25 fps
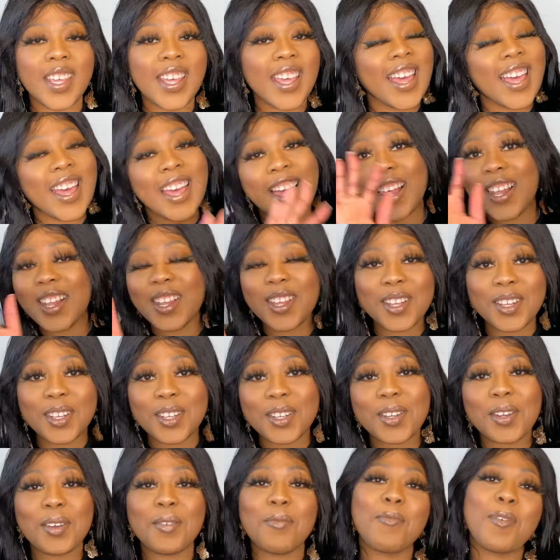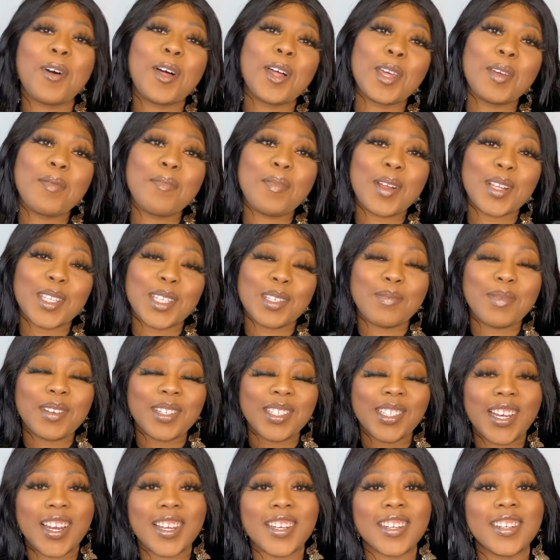Hello and welcome back to my
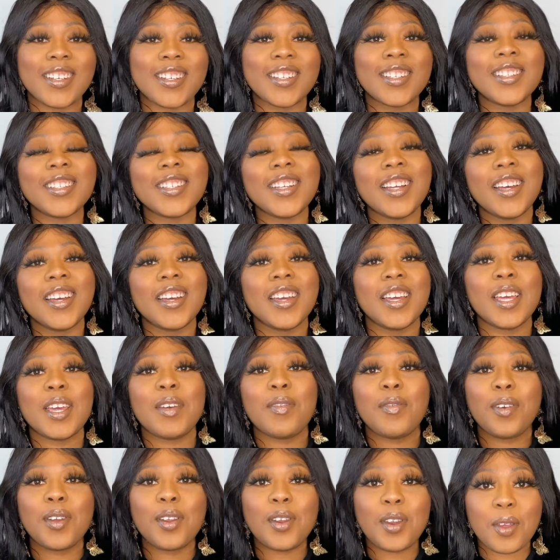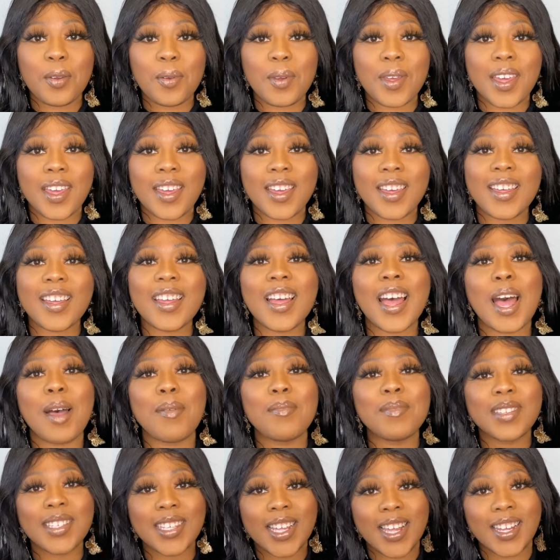channel. If you're new here, I'm
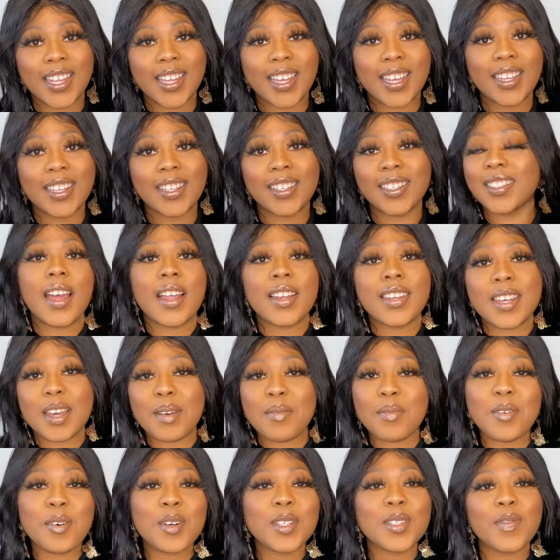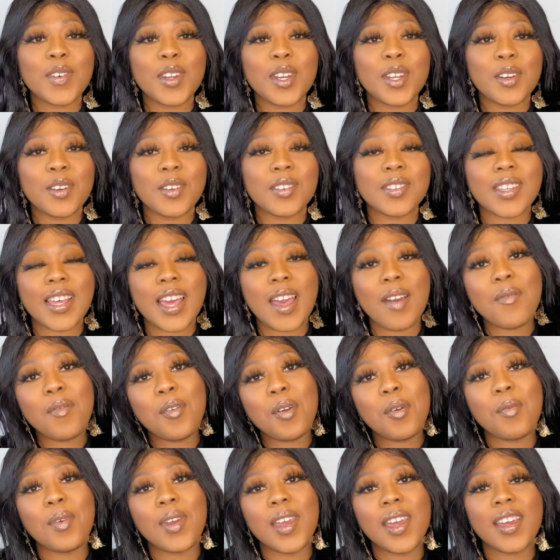Sally and I post videos
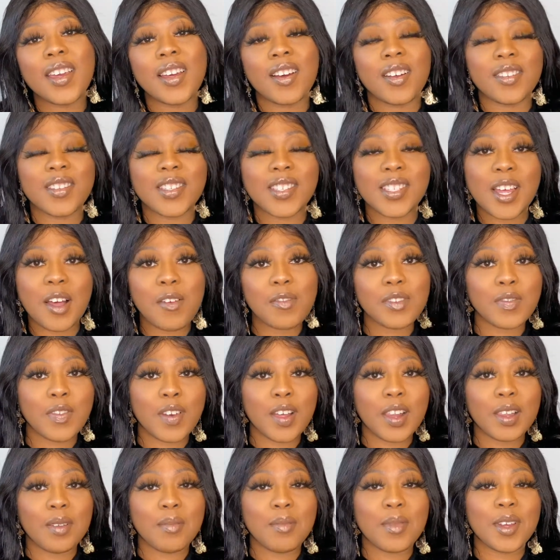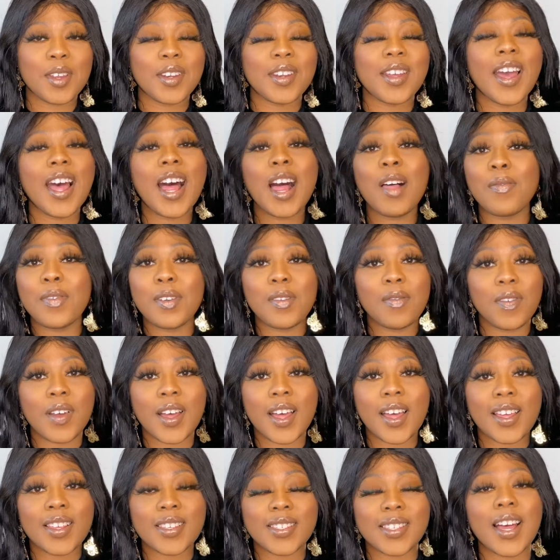every week on self-development, health
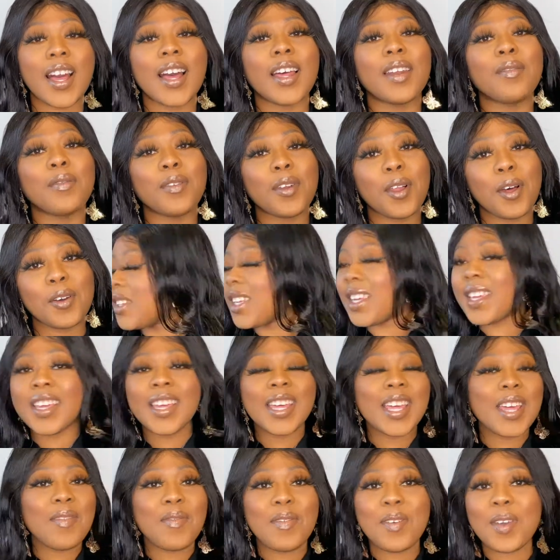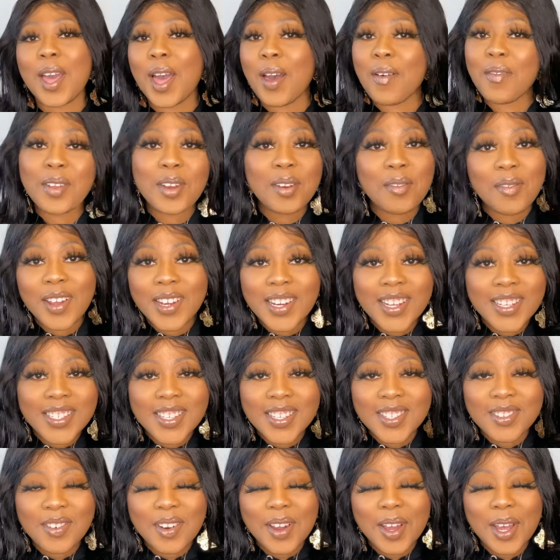advice and blog. If you haven't already
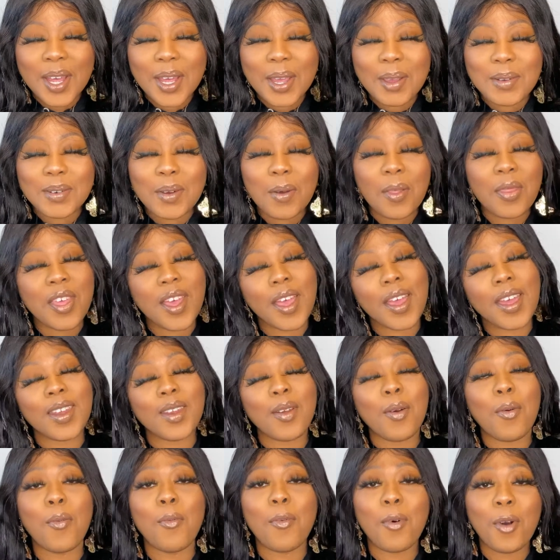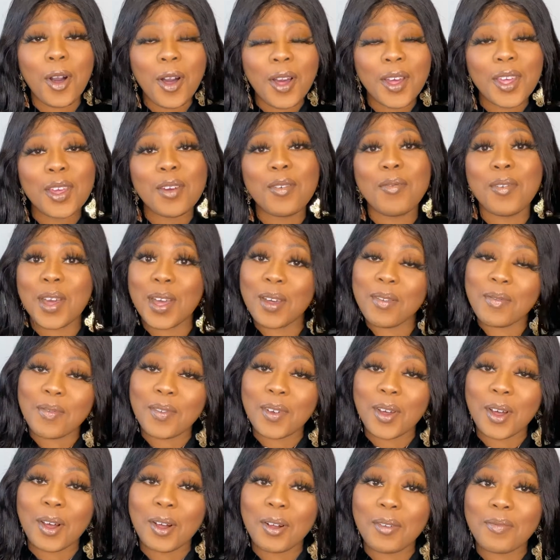subscribed, then what are you waiting
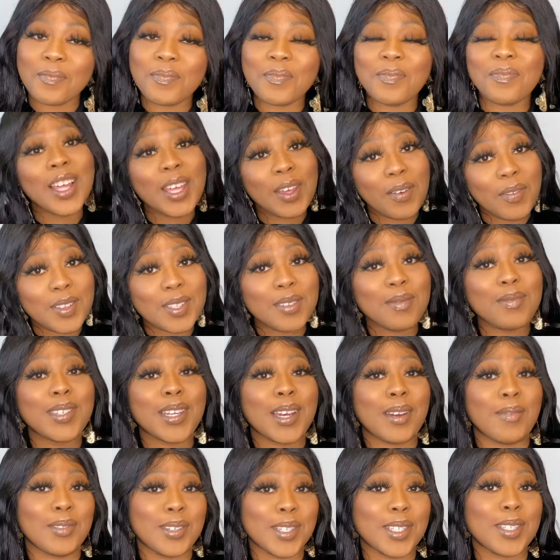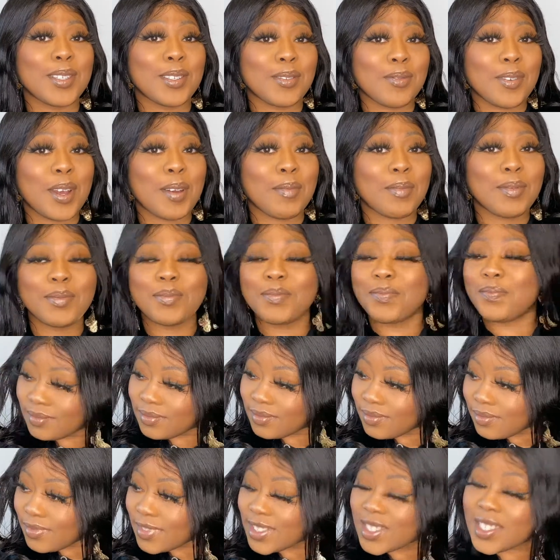for? I'll give you some time to subscribe.
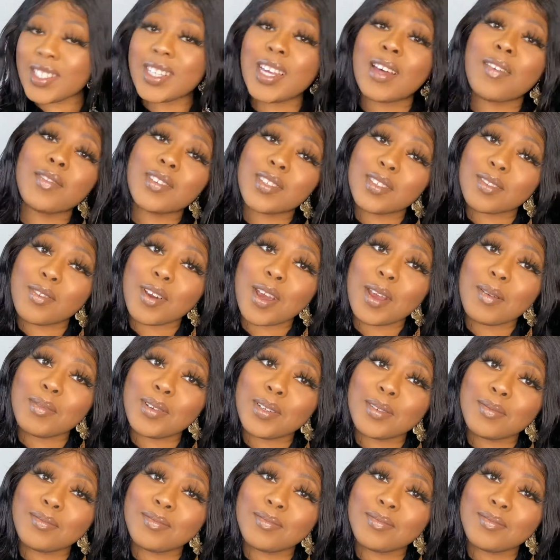Still haven't subscribed?